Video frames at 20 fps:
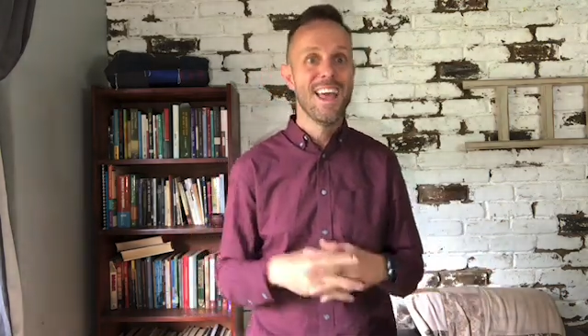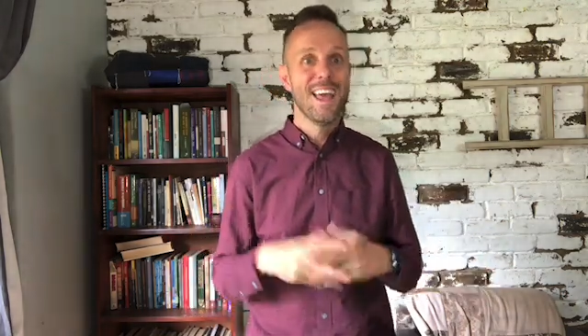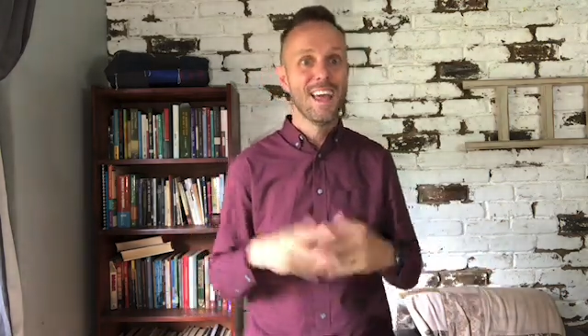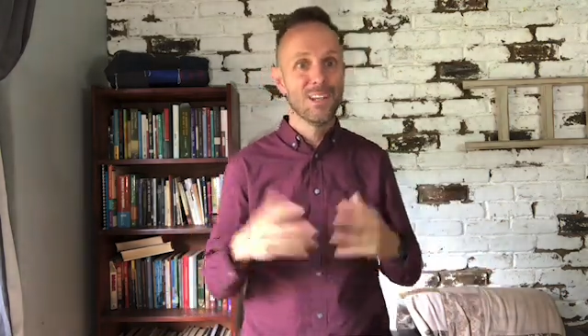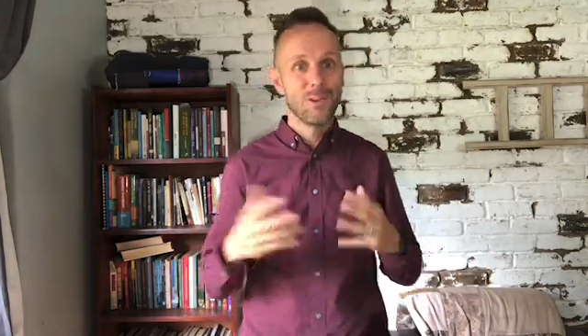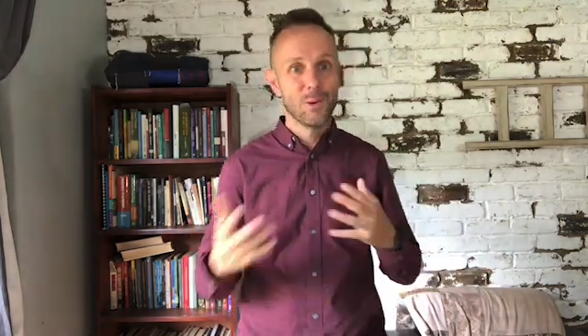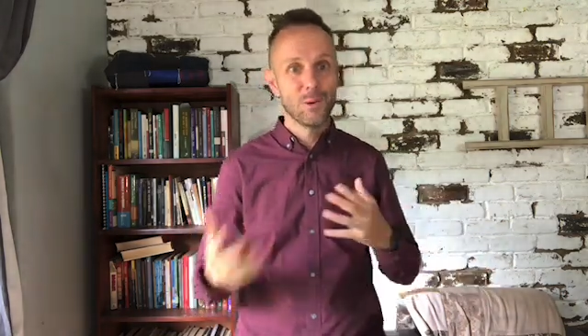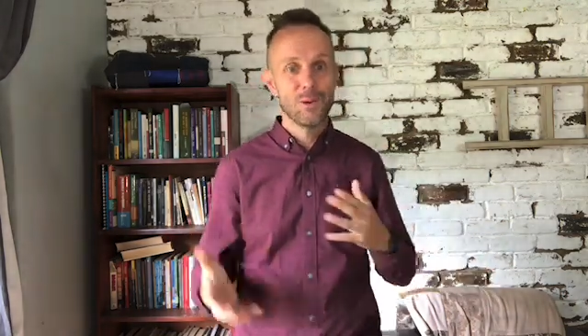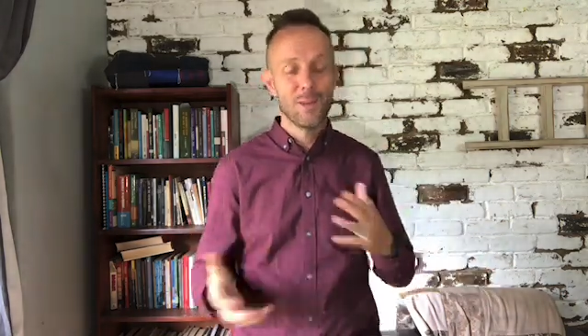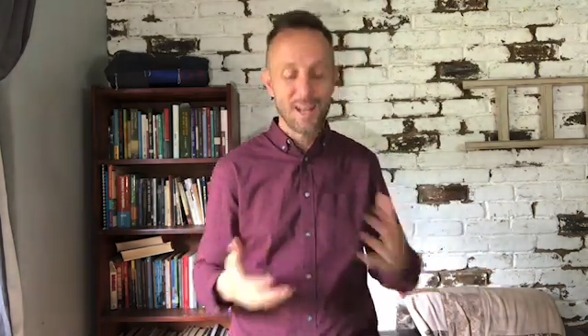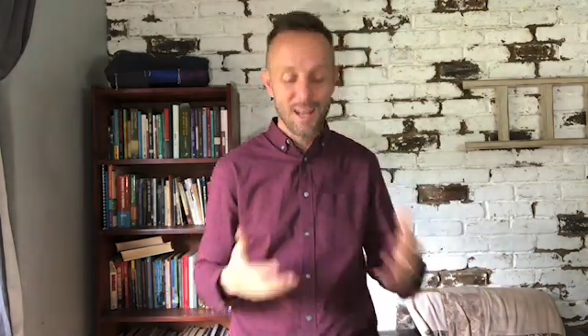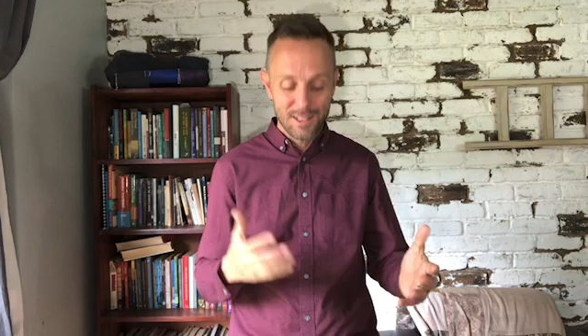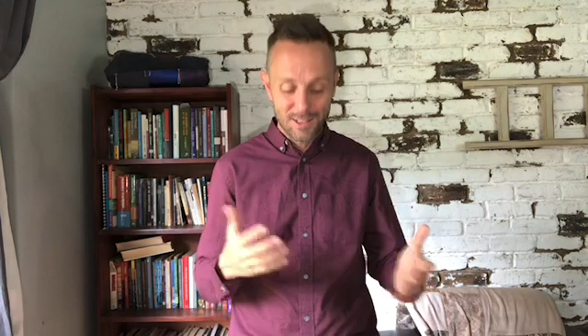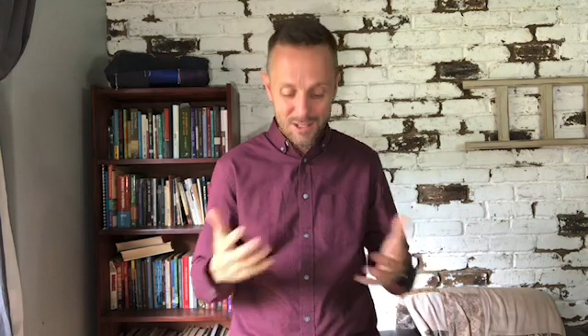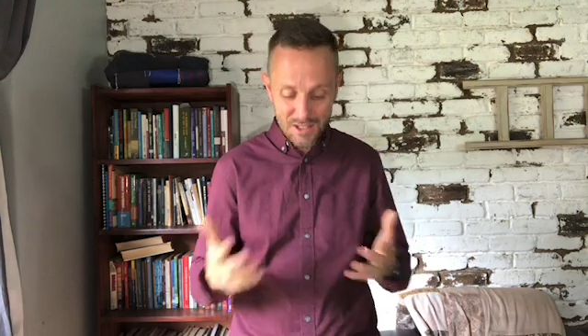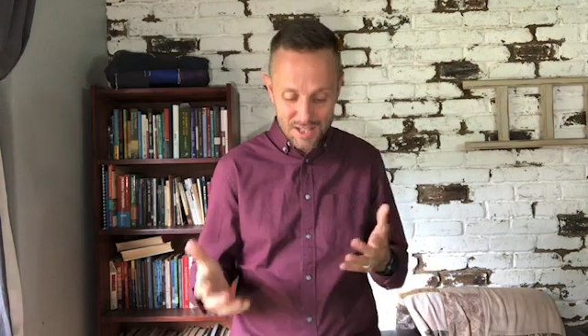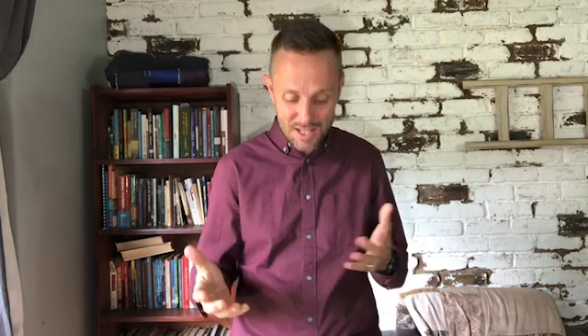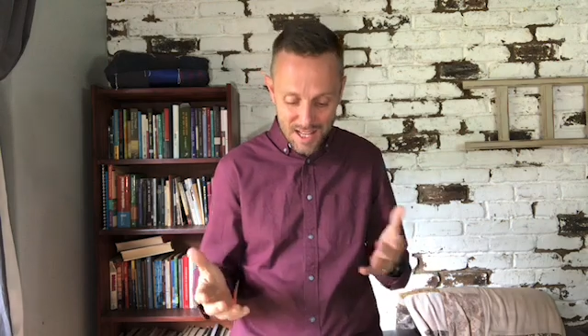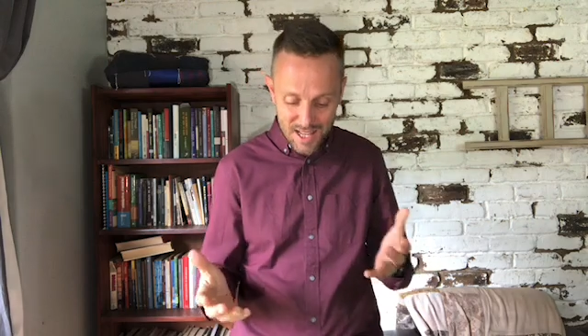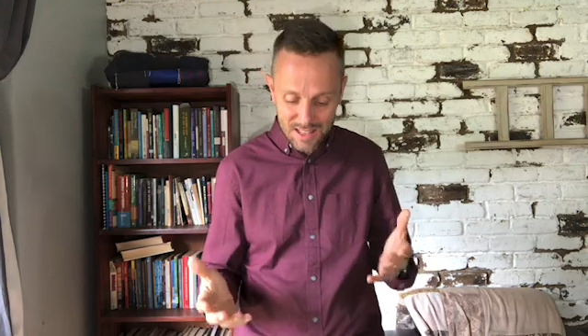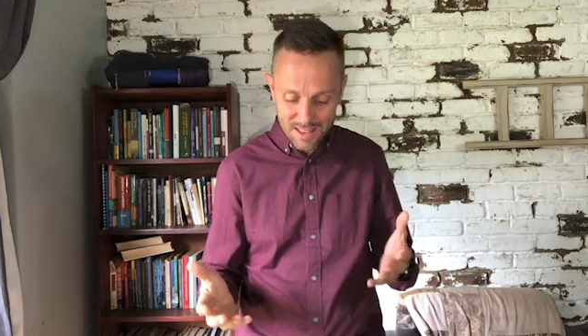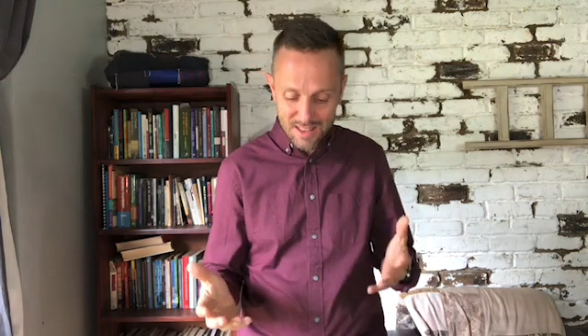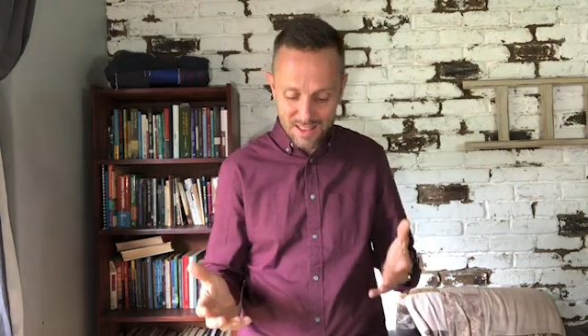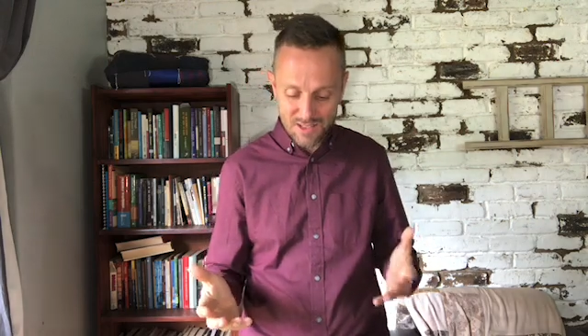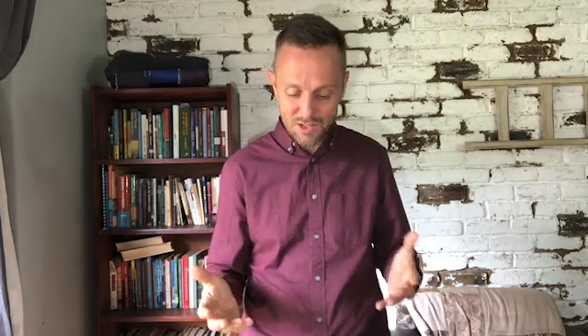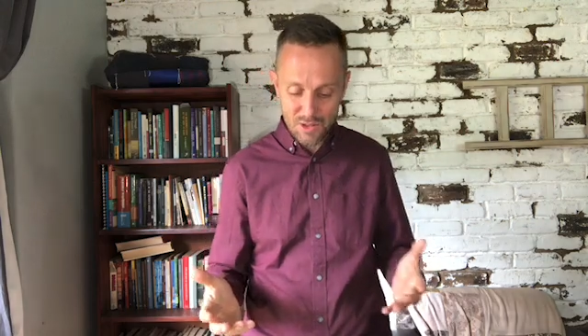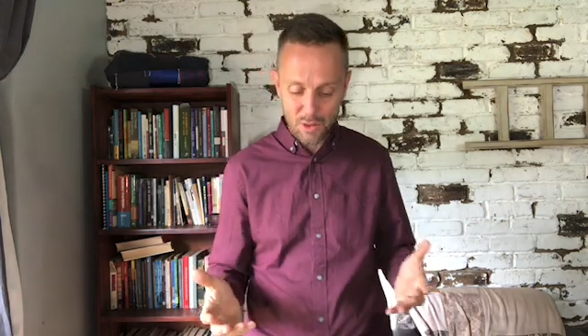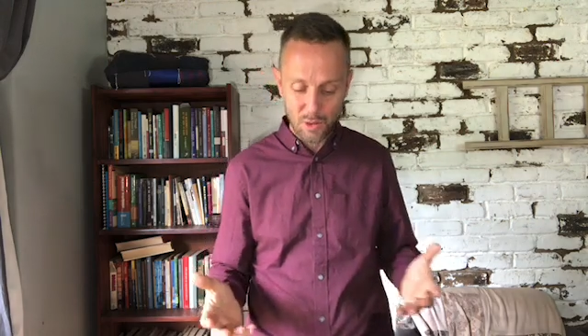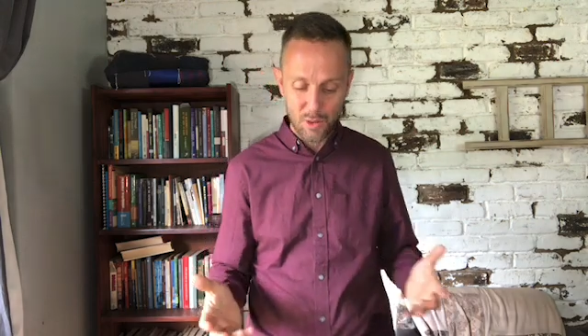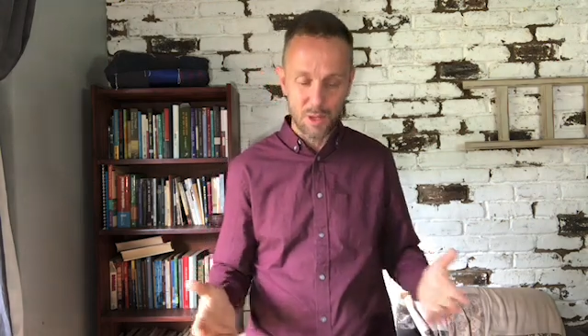in order to understand this
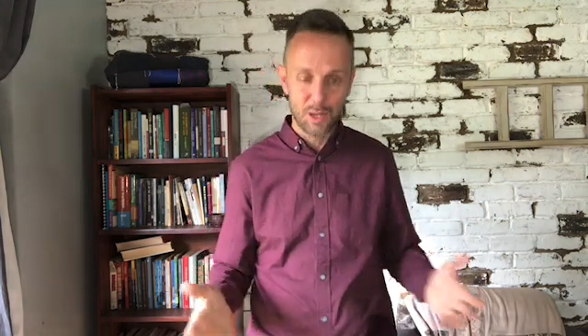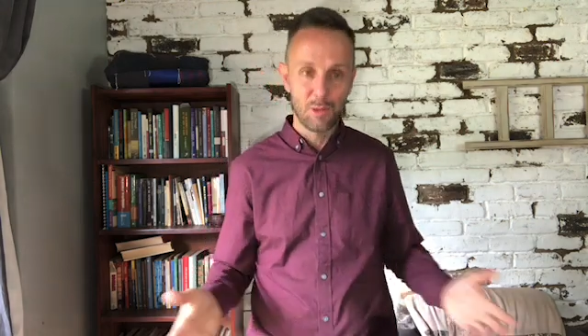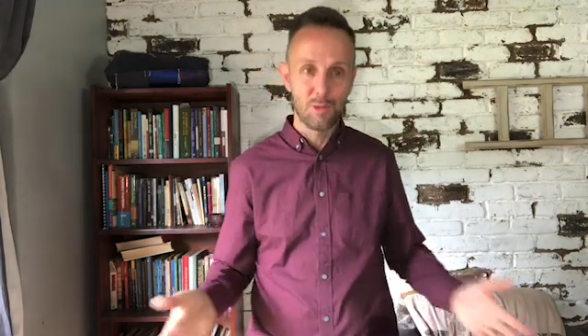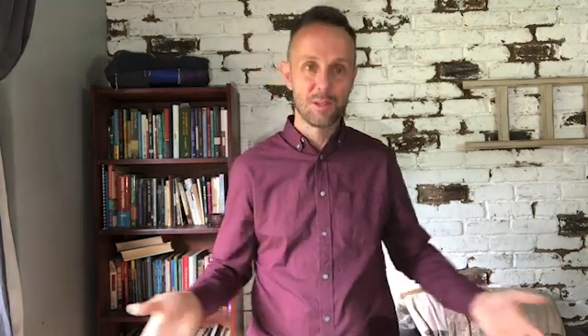story,